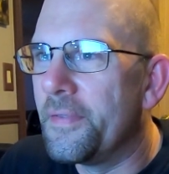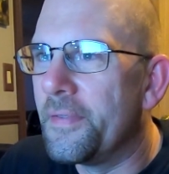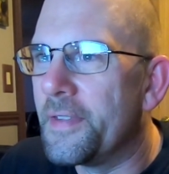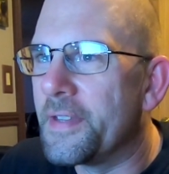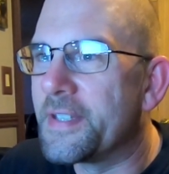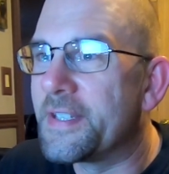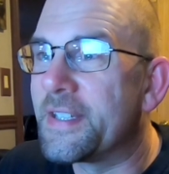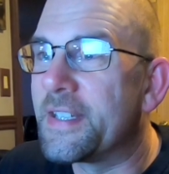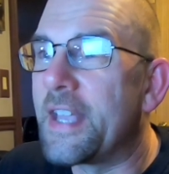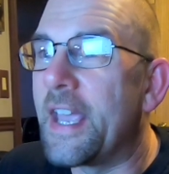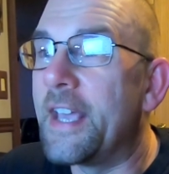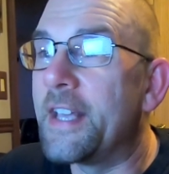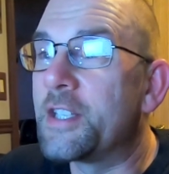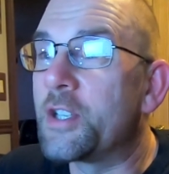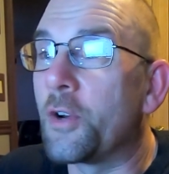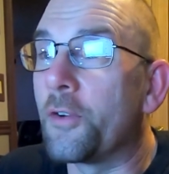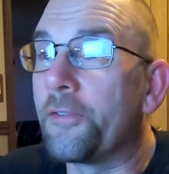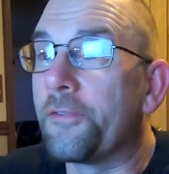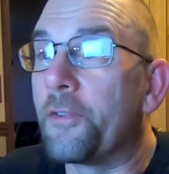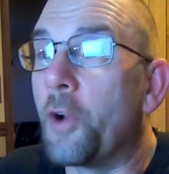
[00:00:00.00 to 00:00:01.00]
the stakes
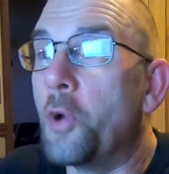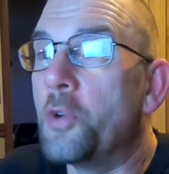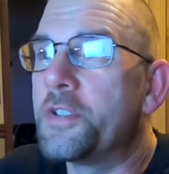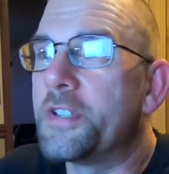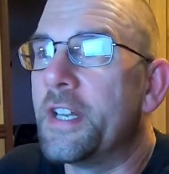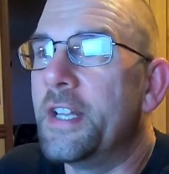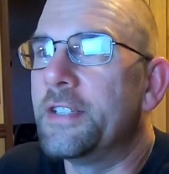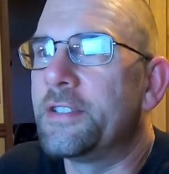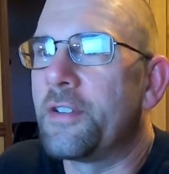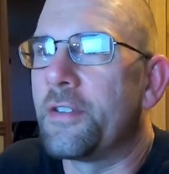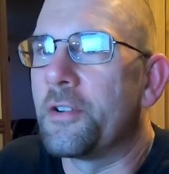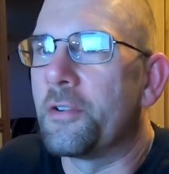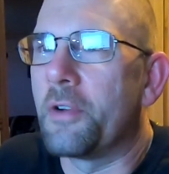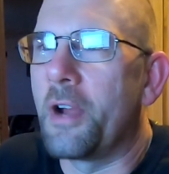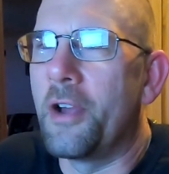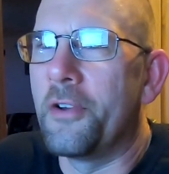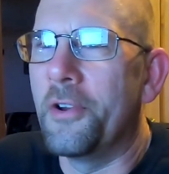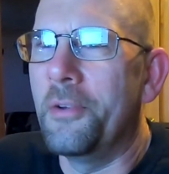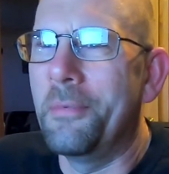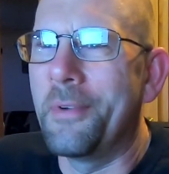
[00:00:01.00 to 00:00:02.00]
are frozen into the
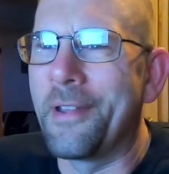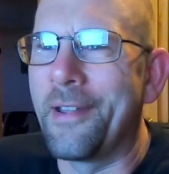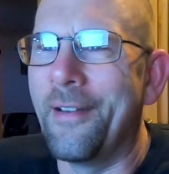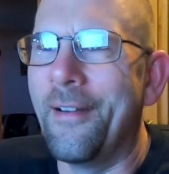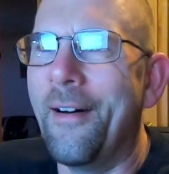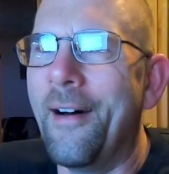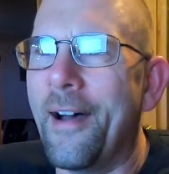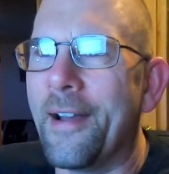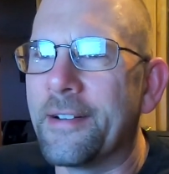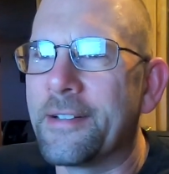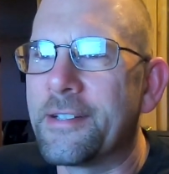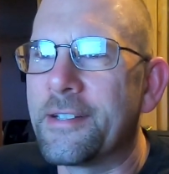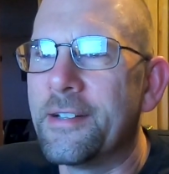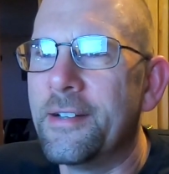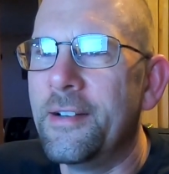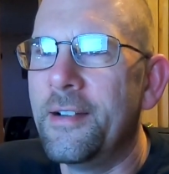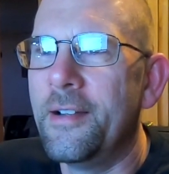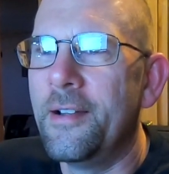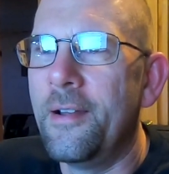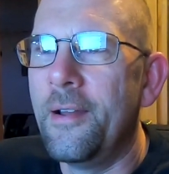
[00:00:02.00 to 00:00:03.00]
ground. Oh my gosh!
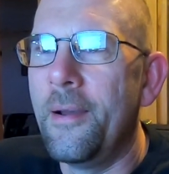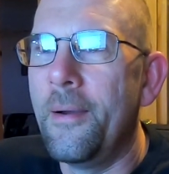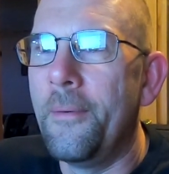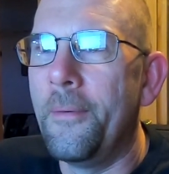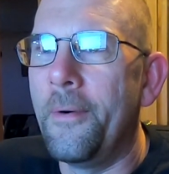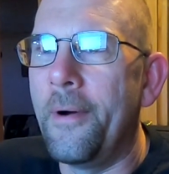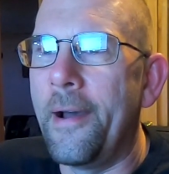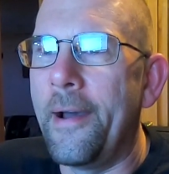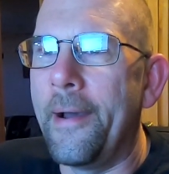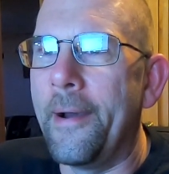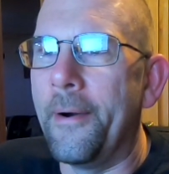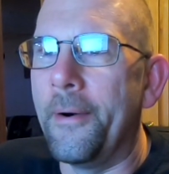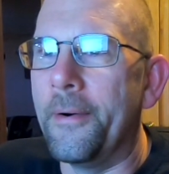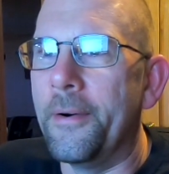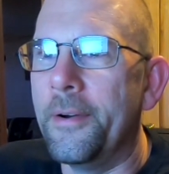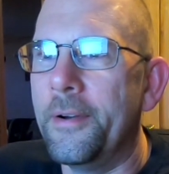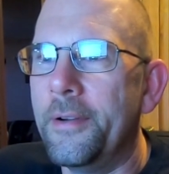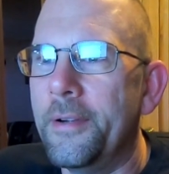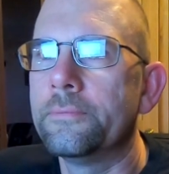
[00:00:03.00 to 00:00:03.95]
Wow.